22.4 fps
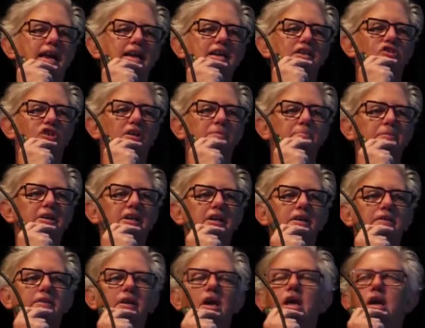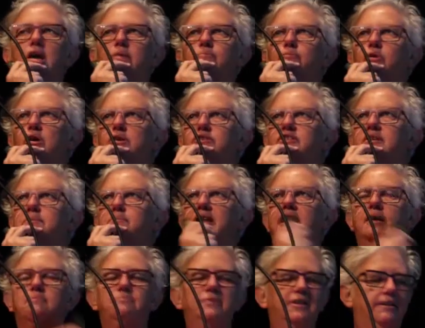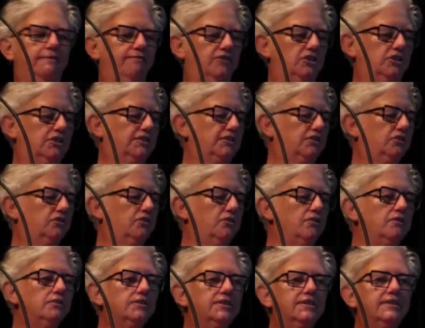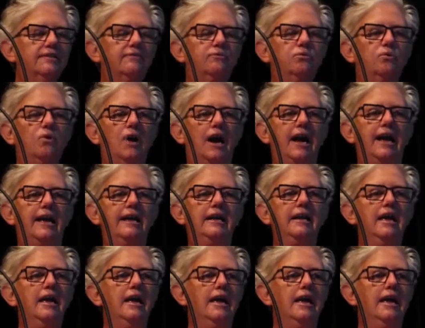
ageing, but in possibly a bit of a discursive way.